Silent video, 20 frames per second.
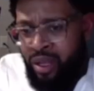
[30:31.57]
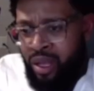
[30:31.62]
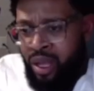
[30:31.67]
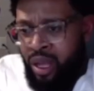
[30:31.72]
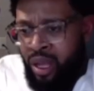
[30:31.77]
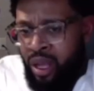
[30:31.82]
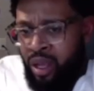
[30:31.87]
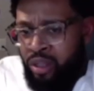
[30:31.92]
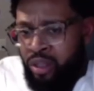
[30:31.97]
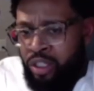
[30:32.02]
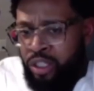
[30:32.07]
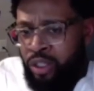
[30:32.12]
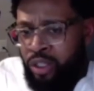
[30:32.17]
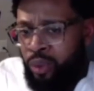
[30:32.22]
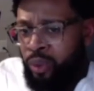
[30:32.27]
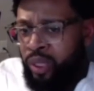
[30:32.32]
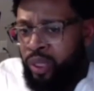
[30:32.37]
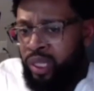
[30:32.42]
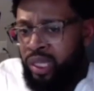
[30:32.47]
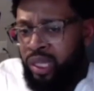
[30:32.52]
Just a
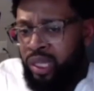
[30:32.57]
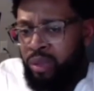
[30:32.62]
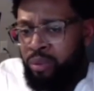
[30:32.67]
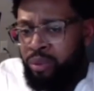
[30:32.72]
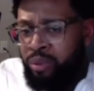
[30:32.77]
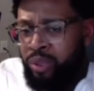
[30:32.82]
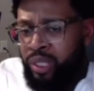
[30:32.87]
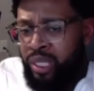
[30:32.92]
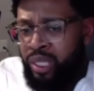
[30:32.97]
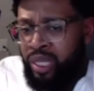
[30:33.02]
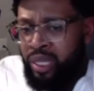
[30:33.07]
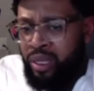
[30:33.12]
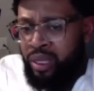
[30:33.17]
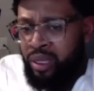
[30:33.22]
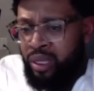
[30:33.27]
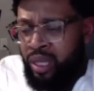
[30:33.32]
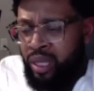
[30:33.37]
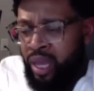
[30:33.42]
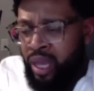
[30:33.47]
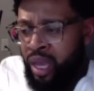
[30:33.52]
really complete
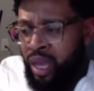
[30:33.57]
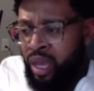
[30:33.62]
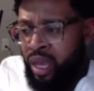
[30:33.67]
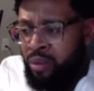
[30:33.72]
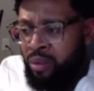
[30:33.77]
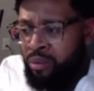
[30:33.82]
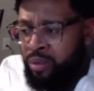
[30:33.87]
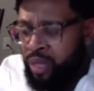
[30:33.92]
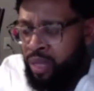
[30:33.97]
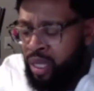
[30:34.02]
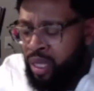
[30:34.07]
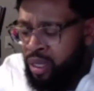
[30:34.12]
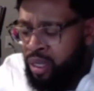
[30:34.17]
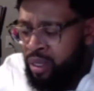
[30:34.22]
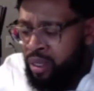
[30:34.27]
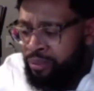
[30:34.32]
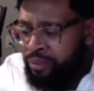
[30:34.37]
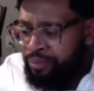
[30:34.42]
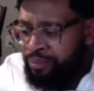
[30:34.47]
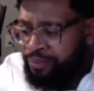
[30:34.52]
game.
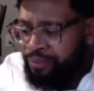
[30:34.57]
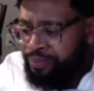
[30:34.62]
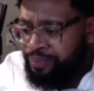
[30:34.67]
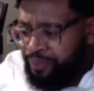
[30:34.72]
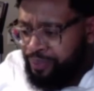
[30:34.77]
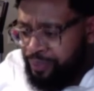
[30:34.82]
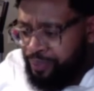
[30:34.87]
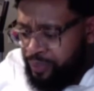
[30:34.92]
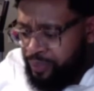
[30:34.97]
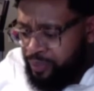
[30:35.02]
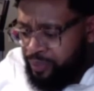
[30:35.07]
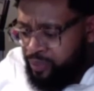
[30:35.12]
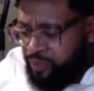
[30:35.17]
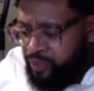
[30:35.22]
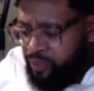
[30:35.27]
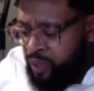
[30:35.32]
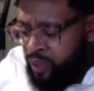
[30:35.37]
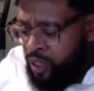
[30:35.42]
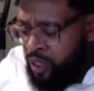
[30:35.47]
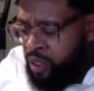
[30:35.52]
And,
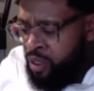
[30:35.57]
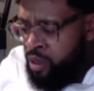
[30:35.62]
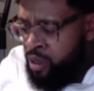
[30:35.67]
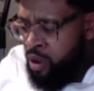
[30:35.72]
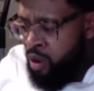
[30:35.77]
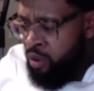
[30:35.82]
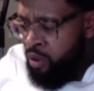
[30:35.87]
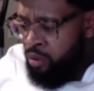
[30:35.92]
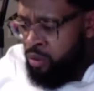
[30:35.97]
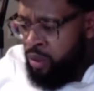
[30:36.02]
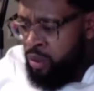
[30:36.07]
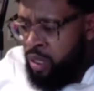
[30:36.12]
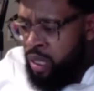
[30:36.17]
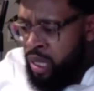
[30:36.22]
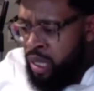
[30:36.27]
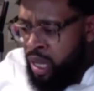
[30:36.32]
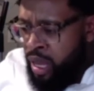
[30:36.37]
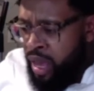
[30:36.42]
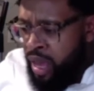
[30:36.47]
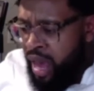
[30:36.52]
you know,
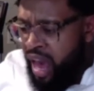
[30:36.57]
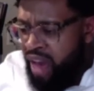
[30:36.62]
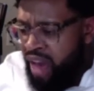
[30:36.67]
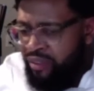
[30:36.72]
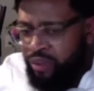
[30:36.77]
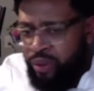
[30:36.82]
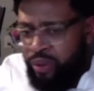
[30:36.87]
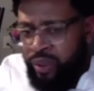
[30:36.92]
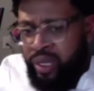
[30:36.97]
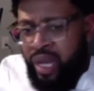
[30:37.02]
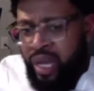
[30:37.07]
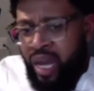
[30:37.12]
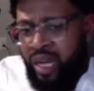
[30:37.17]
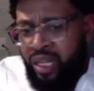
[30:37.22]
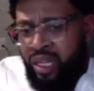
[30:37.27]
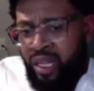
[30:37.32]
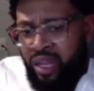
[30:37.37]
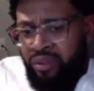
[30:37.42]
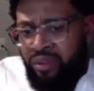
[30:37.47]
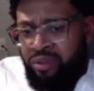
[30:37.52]
after he kind of
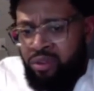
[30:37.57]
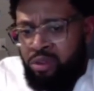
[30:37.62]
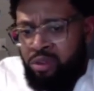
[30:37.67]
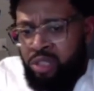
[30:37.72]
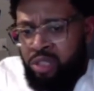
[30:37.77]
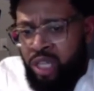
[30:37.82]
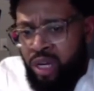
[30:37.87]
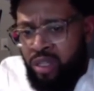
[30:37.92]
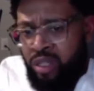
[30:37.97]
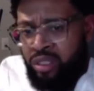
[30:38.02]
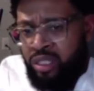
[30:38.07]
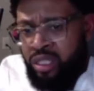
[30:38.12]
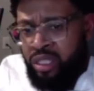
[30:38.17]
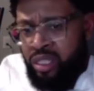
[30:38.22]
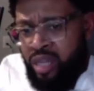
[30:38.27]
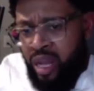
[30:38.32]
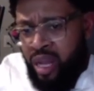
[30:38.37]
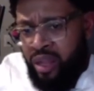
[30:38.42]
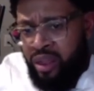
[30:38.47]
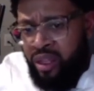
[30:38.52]
left New Jersey,
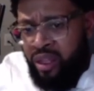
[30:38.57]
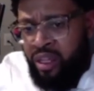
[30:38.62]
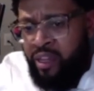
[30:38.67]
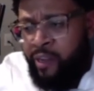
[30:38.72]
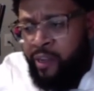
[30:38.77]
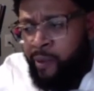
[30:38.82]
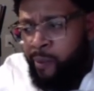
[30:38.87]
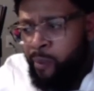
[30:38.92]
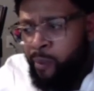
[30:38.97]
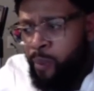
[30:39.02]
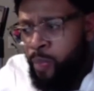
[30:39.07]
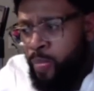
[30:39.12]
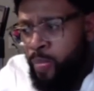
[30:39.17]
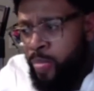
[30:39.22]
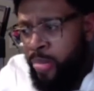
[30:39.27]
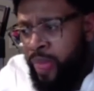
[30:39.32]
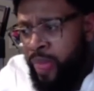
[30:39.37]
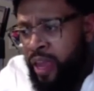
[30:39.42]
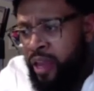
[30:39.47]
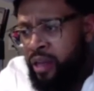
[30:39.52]
and I think
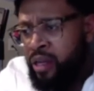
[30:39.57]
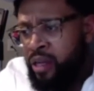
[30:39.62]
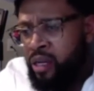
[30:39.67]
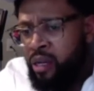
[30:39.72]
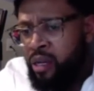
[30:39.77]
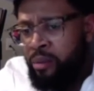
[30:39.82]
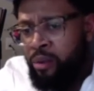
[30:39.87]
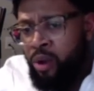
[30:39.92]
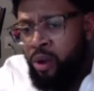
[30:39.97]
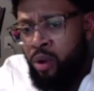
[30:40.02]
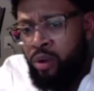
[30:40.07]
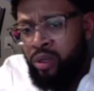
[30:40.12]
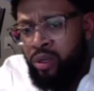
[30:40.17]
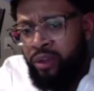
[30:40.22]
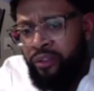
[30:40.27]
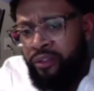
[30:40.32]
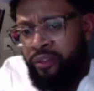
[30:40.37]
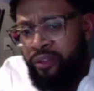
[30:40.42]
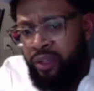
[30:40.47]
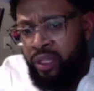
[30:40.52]
he ended up going to
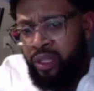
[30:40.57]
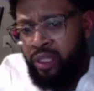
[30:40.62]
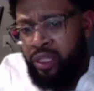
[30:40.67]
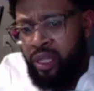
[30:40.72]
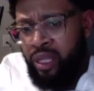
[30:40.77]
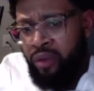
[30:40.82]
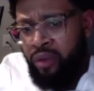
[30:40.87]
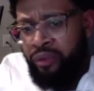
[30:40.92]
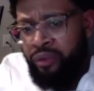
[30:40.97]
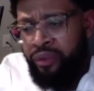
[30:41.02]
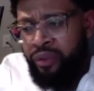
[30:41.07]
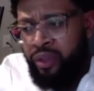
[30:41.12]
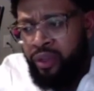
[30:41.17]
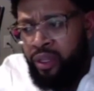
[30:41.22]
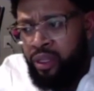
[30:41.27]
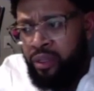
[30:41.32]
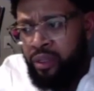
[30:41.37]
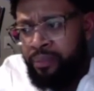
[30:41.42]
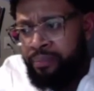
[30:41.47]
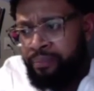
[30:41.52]

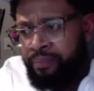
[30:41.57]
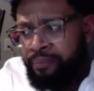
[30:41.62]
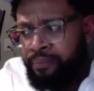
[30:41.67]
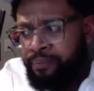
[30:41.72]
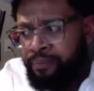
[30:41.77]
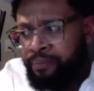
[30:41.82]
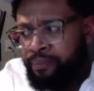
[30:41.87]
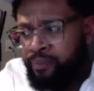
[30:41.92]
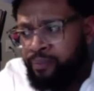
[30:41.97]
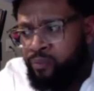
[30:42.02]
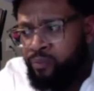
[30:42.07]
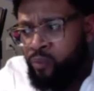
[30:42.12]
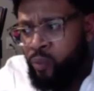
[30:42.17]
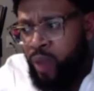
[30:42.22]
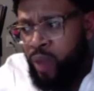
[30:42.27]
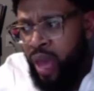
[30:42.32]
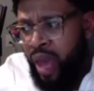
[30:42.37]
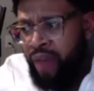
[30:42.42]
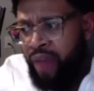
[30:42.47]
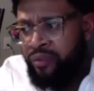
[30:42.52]
Philadelphia
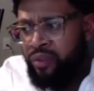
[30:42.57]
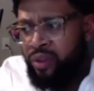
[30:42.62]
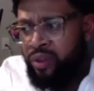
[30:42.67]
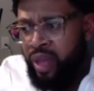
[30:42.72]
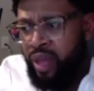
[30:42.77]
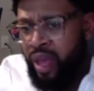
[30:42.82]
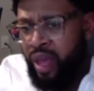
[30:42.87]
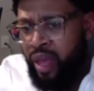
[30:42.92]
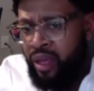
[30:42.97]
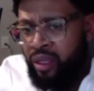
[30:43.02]
after that.